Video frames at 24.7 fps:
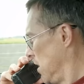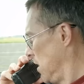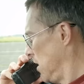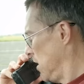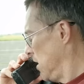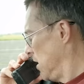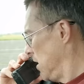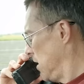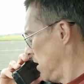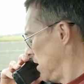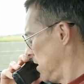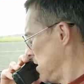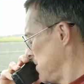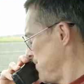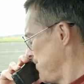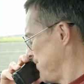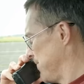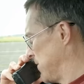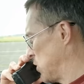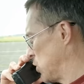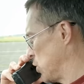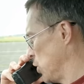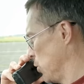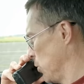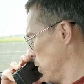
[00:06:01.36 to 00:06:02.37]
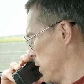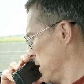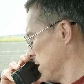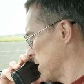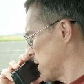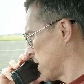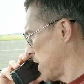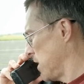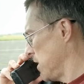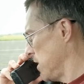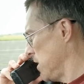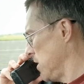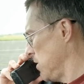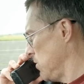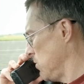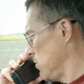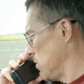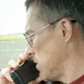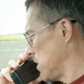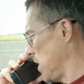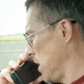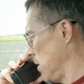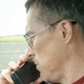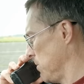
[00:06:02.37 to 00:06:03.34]
Um, stewards, can
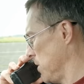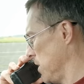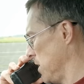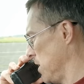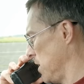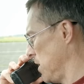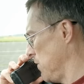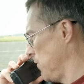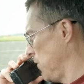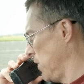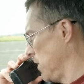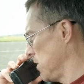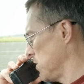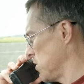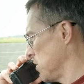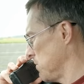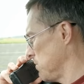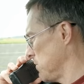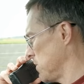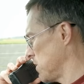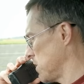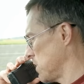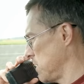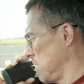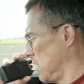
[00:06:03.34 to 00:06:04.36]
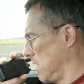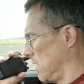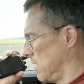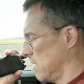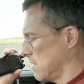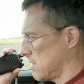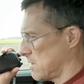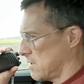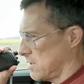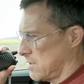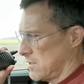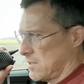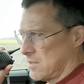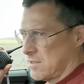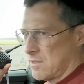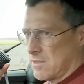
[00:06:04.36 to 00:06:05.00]
you tell me if I jumped the start?